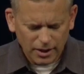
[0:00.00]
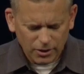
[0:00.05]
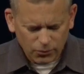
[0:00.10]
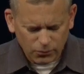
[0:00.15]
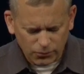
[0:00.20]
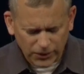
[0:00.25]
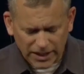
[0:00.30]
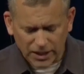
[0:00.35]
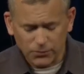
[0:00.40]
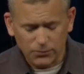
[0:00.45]

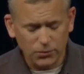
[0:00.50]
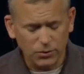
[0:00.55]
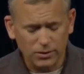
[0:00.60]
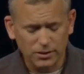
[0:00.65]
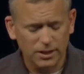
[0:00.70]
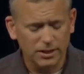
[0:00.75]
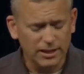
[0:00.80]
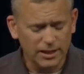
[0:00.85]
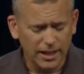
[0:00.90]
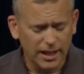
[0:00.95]
faithful
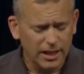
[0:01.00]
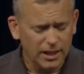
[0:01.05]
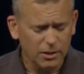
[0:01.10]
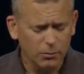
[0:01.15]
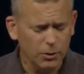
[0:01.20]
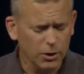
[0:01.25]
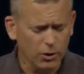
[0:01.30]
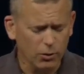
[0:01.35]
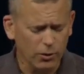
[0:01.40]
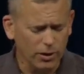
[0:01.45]
to the end
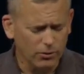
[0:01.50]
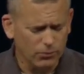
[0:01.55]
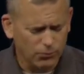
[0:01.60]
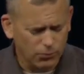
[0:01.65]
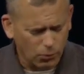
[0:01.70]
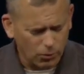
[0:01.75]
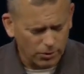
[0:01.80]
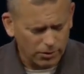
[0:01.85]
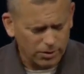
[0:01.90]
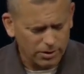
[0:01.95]
and we are going
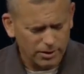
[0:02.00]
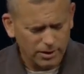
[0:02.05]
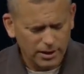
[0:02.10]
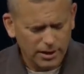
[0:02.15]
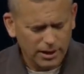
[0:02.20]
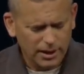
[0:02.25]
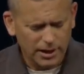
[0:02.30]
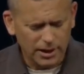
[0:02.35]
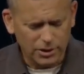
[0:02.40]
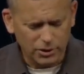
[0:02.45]
forth
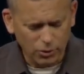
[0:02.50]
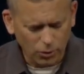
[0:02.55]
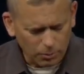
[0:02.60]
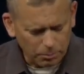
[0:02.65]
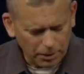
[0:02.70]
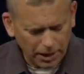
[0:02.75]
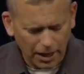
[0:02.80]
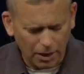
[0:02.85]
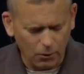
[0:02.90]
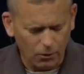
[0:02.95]
in your
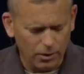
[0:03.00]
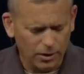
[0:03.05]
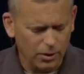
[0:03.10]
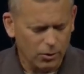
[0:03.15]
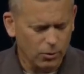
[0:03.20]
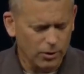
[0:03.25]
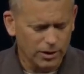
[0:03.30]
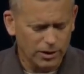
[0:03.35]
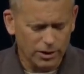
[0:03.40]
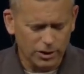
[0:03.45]
power
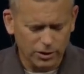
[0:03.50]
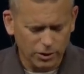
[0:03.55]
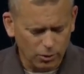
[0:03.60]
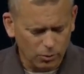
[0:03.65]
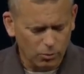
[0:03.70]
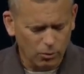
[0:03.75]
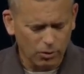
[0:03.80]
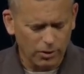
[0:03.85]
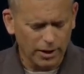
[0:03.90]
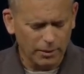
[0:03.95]
according to your
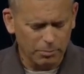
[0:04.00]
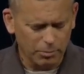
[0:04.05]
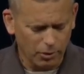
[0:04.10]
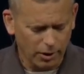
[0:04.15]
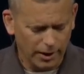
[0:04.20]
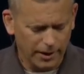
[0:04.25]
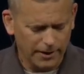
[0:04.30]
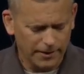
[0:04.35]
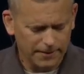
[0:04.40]
word, I pray.